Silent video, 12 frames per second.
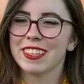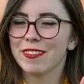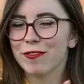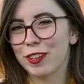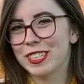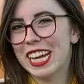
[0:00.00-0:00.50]

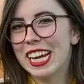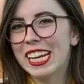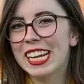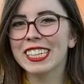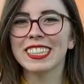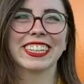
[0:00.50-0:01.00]
For
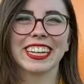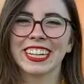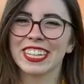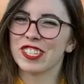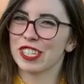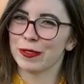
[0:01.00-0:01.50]
dating, it
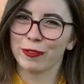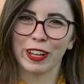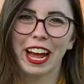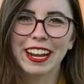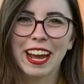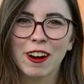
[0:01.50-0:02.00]
is just
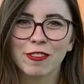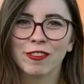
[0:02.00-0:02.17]
flat out